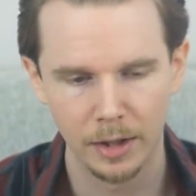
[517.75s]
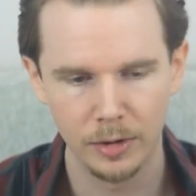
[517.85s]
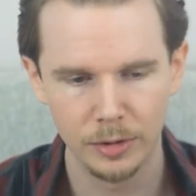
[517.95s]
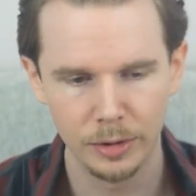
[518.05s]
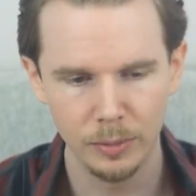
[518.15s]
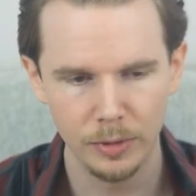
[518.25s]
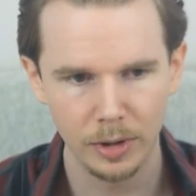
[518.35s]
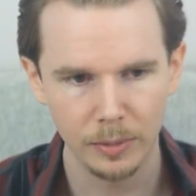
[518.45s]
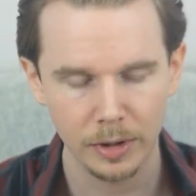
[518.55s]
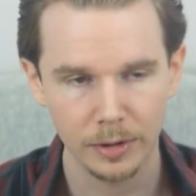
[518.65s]
you
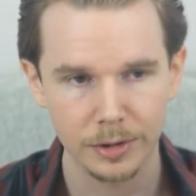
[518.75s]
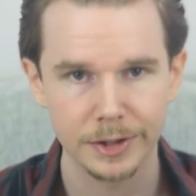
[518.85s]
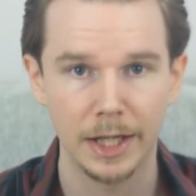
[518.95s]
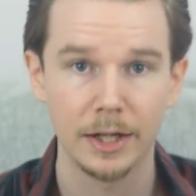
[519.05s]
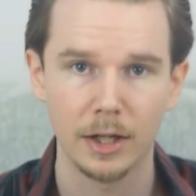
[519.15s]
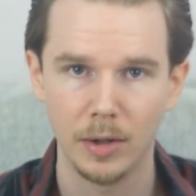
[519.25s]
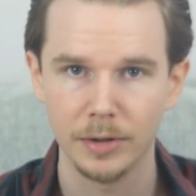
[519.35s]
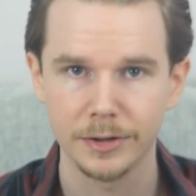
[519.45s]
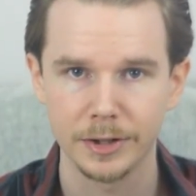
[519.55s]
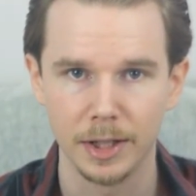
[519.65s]
don't understand the
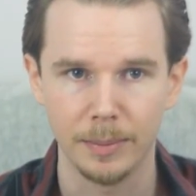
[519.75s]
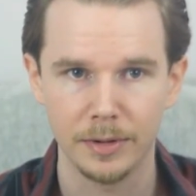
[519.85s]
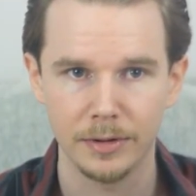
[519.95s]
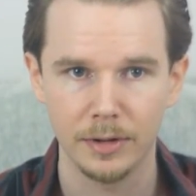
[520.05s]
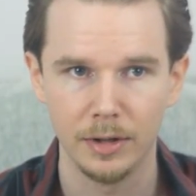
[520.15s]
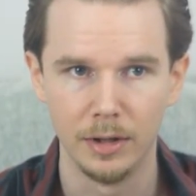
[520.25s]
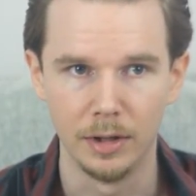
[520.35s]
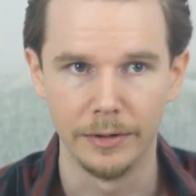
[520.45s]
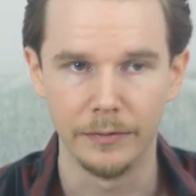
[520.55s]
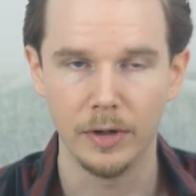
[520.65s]
concept
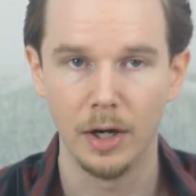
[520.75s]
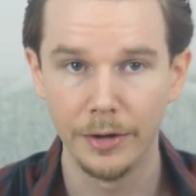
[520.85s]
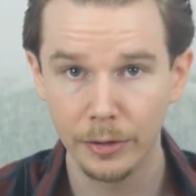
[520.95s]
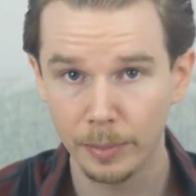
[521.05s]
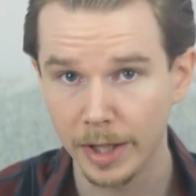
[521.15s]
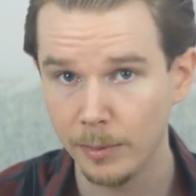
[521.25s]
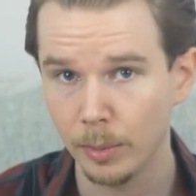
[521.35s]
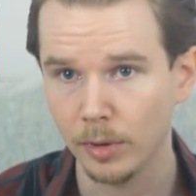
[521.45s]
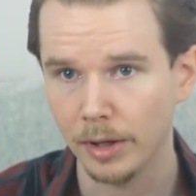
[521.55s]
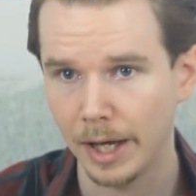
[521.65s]
of other
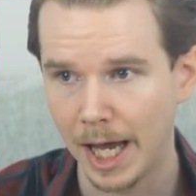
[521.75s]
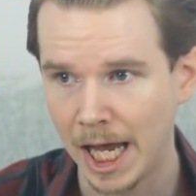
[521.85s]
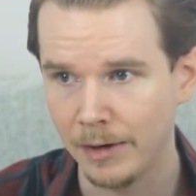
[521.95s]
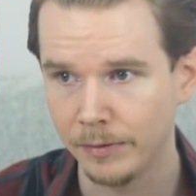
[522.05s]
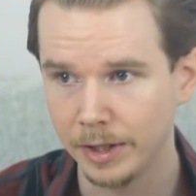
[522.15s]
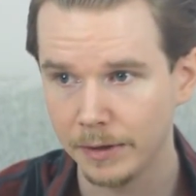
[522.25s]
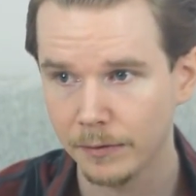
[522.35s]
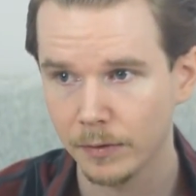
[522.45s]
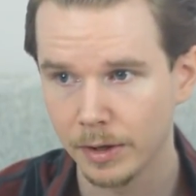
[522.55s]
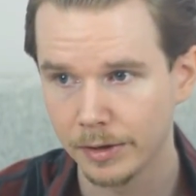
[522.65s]
people have
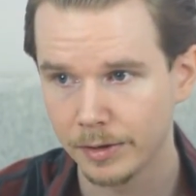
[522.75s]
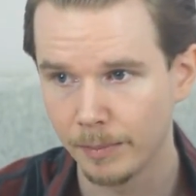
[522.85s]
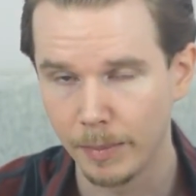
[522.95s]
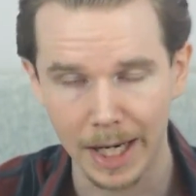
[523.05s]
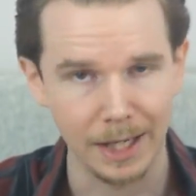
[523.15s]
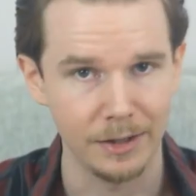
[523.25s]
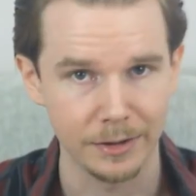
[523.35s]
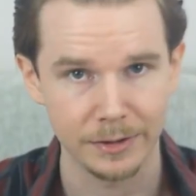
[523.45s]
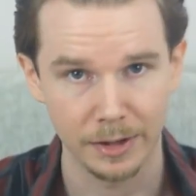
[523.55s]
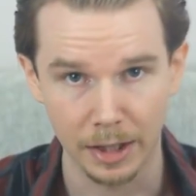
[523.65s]
different
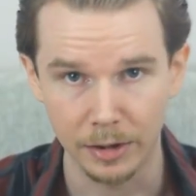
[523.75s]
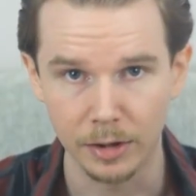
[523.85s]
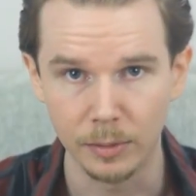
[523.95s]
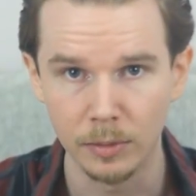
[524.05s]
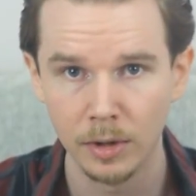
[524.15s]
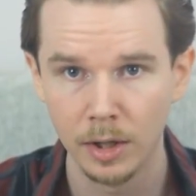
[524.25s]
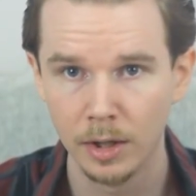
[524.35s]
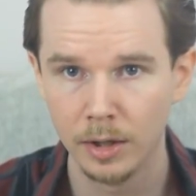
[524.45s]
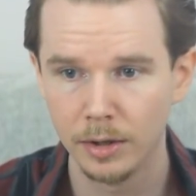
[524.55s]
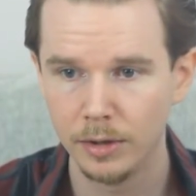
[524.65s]
minds than you.
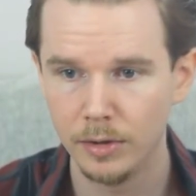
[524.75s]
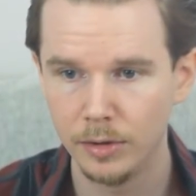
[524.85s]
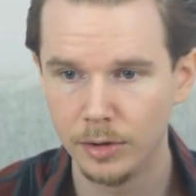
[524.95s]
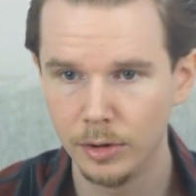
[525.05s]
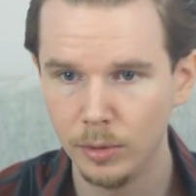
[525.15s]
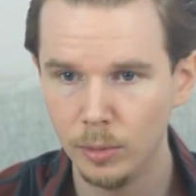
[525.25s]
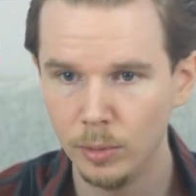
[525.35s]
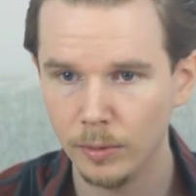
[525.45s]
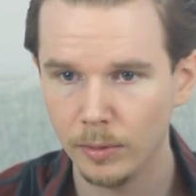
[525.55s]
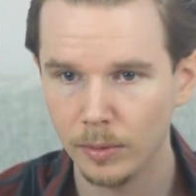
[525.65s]

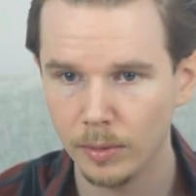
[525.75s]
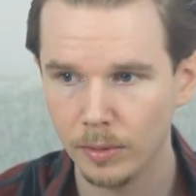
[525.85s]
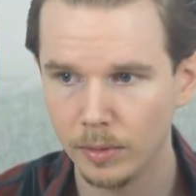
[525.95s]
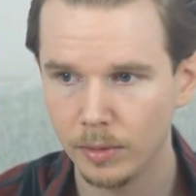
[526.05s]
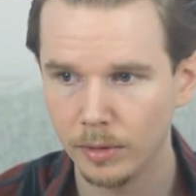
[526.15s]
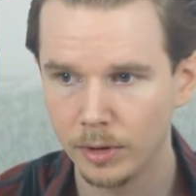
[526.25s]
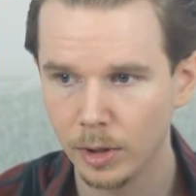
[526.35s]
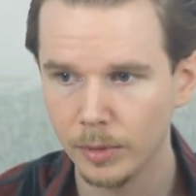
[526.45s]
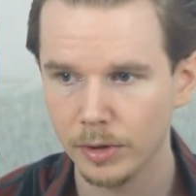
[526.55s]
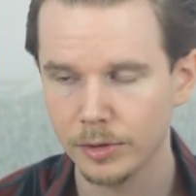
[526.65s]
You
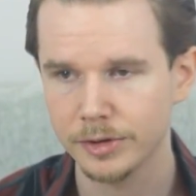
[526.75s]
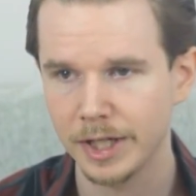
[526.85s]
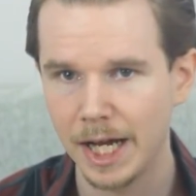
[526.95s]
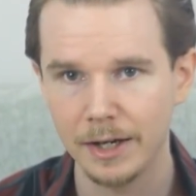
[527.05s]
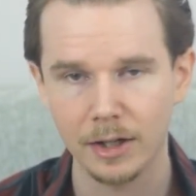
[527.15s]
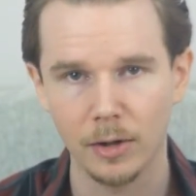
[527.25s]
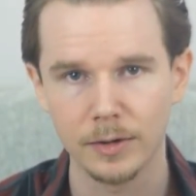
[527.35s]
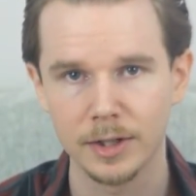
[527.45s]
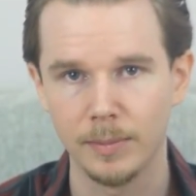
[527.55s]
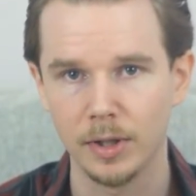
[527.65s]
don't understand the
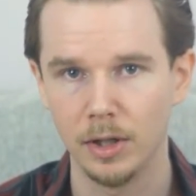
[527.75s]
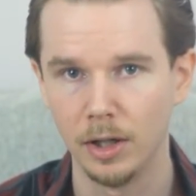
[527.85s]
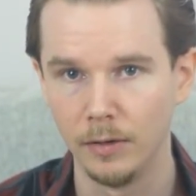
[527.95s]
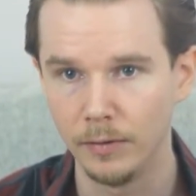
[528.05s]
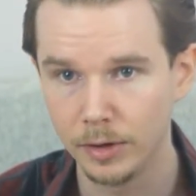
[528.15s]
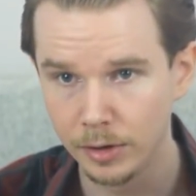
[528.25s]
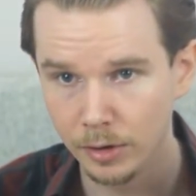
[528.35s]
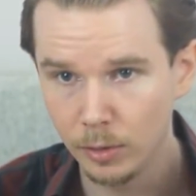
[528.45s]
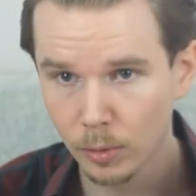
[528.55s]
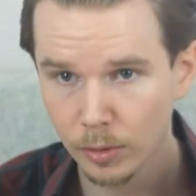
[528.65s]
concept of
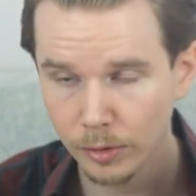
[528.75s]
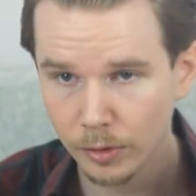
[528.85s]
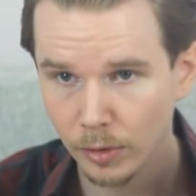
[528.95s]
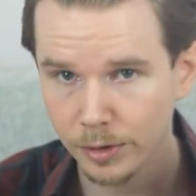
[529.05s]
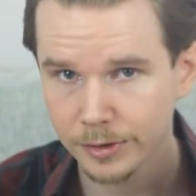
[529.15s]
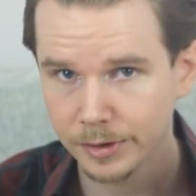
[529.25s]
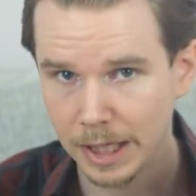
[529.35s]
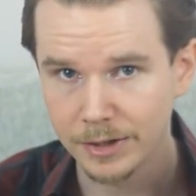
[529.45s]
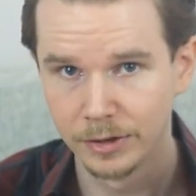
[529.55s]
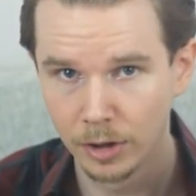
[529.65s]
your thoughts
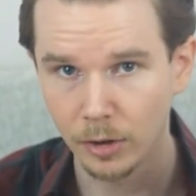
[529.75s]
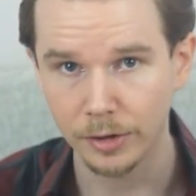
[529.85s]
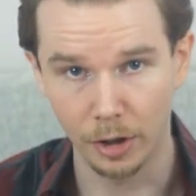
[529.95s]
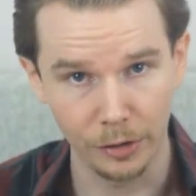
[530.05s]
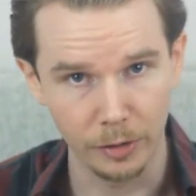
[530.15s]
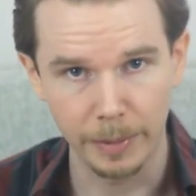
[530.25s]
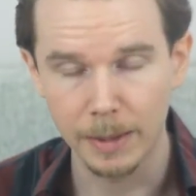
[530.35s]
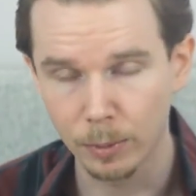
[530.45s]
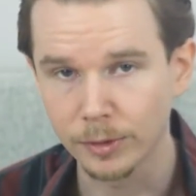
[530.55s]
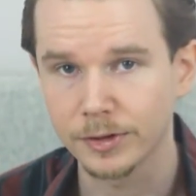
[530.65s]
is not other
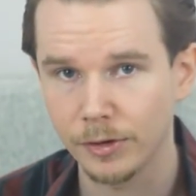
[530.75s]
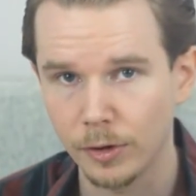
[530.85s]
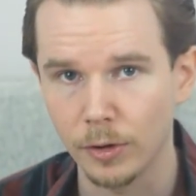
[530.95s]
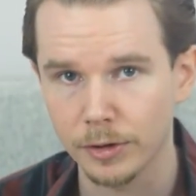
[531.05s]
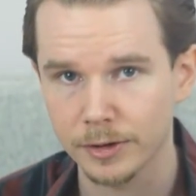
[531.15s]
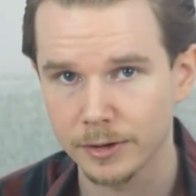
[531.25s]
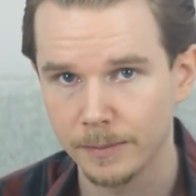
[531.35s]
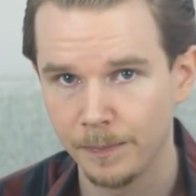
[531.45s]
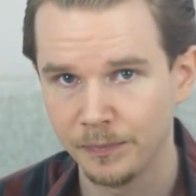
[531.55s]
people's thoughts.